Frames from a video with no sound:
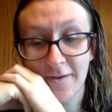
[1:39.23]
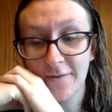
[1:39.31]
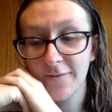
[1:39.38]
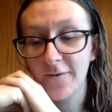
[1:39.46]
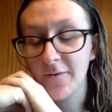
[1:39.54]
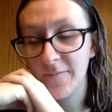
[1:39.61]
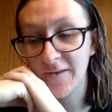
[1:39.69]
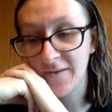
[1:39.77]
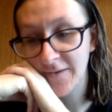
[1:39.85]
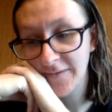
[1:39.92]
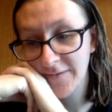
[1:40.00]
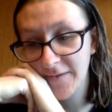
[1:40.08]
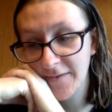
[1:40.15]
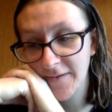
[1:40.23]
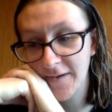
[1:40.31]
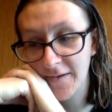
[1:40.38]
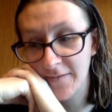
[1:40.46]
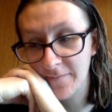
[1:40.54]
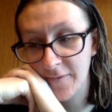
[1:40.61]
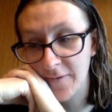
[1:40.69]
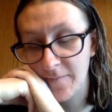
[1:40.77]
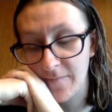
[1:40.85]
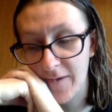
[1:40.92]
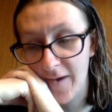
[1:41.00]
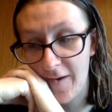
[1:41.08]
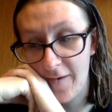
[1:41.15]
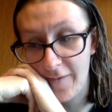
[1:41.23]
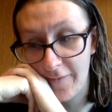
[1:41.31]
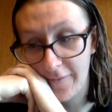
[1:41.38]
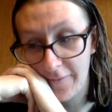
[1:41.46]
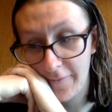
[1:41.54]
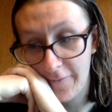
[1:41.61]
so it'd be nice to see him come back.